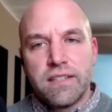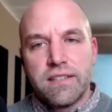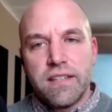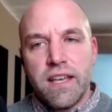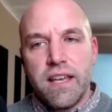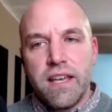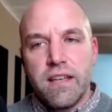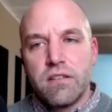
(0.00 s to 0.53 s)
to
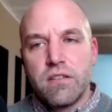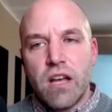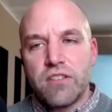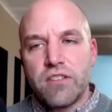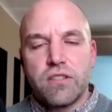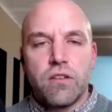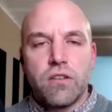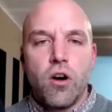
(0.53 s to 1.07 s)
say
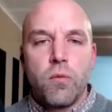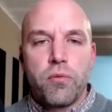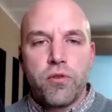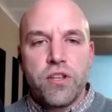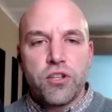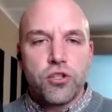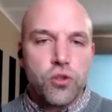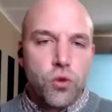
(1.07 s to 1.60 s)
not just oh
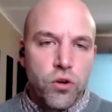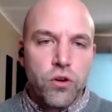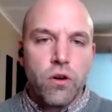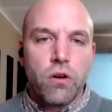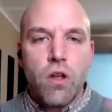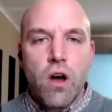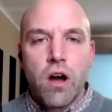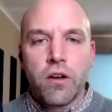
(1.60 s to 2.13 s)
preach
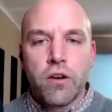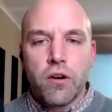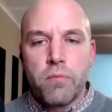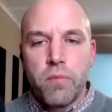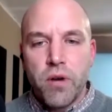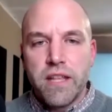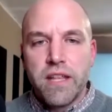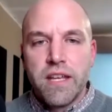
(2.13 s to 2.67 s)
shorter or
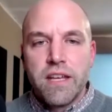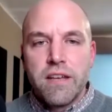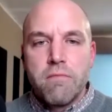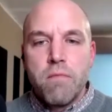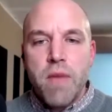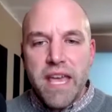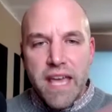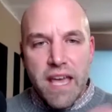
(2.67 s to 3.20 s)
longer but
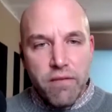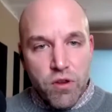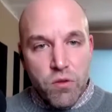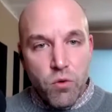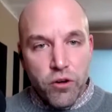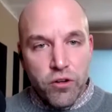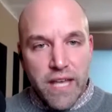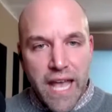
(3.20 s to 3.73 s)
make
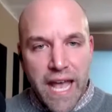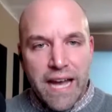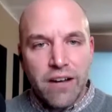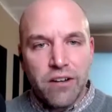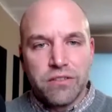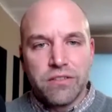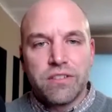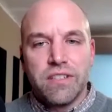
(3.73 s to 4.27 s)
every word
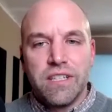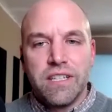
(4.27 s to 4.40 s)
count.